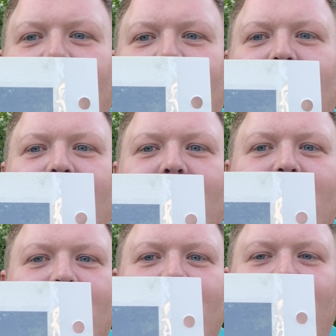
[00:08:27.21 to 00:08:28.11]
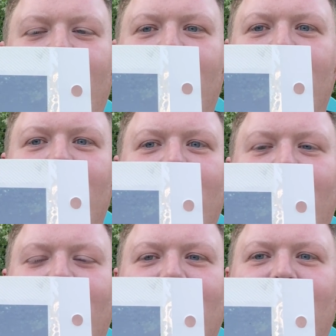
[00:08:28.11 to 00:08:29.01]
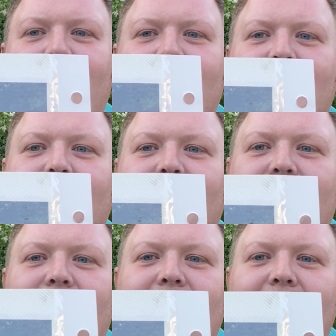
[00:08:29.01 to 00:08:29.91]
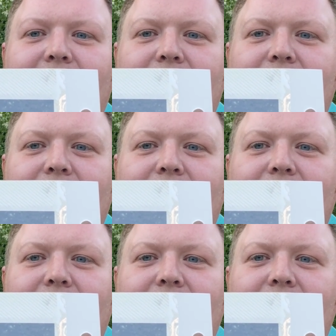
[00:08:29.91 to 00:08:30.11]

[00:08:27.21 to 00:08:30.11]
and it's just a